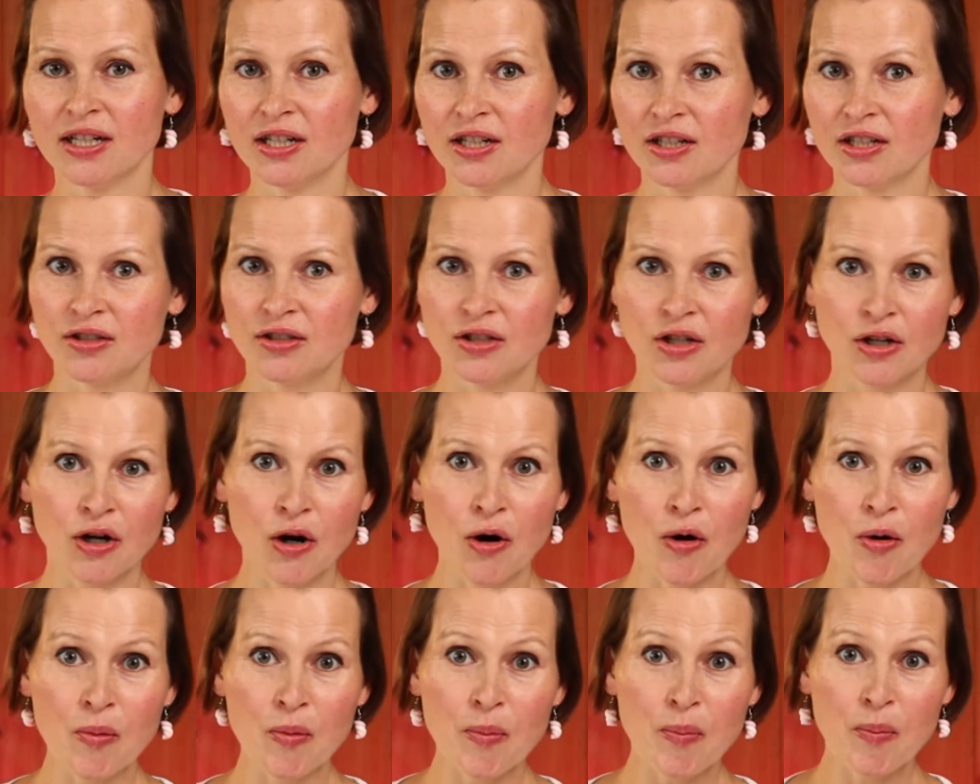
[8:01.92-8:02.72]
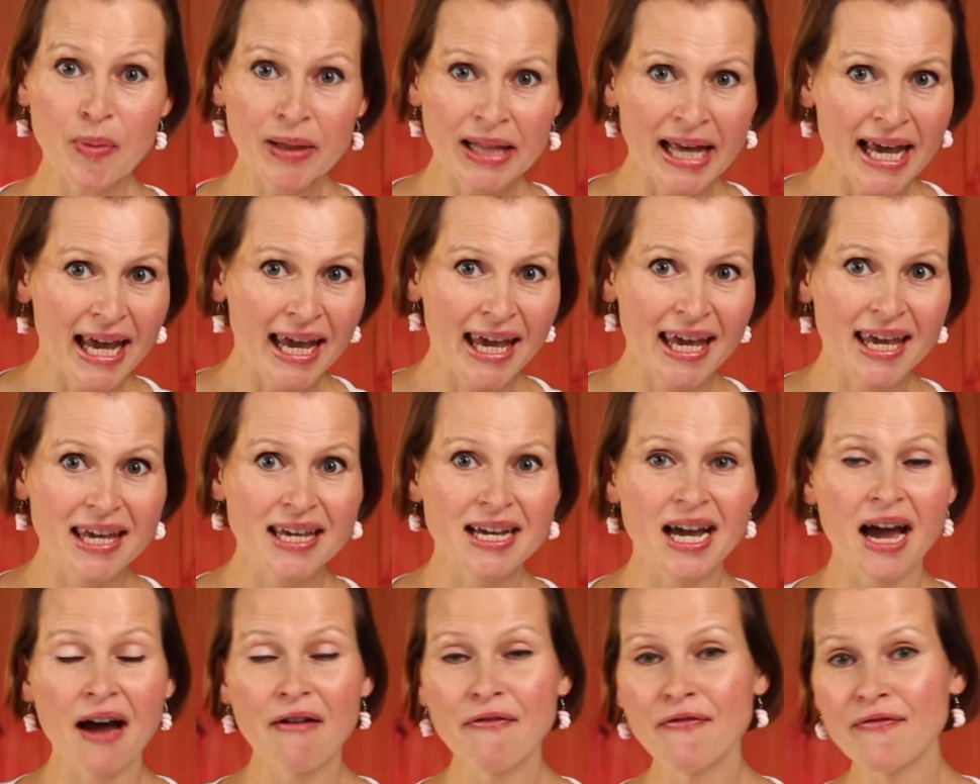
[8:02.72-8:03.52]
Play,
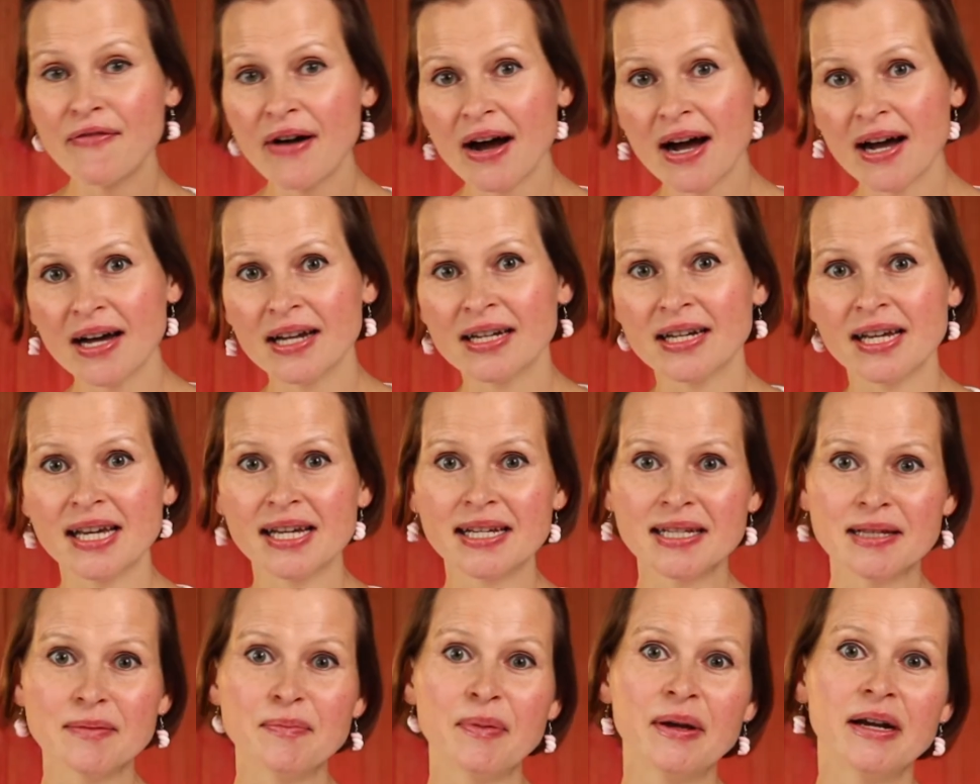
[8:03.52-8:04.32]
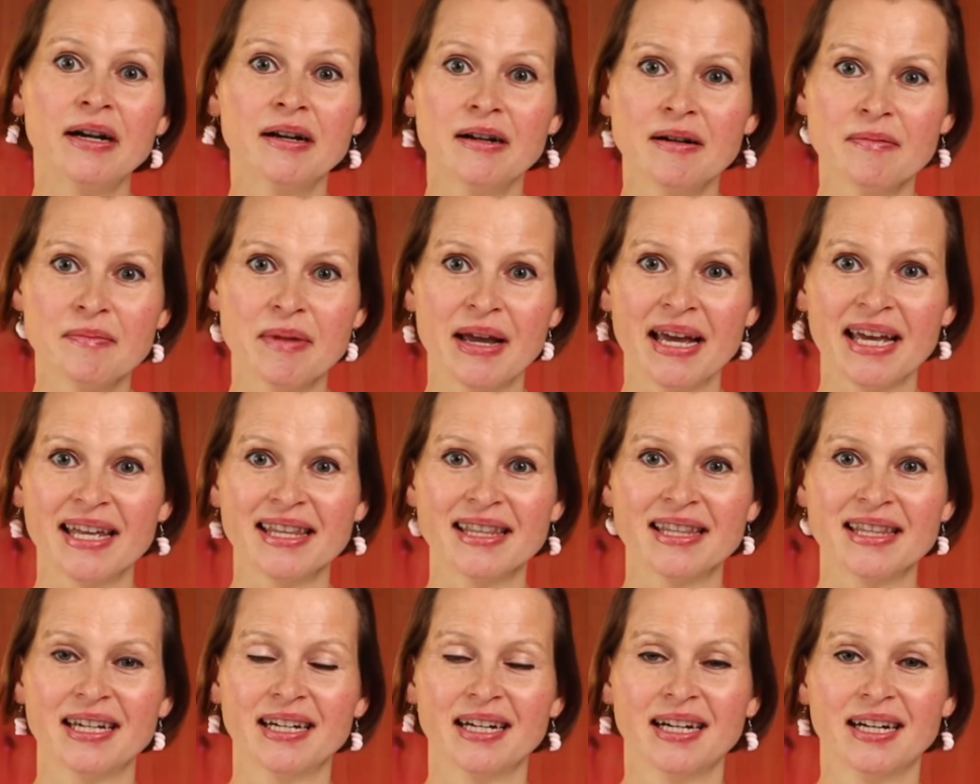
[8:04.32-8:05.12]
have fun, experiment.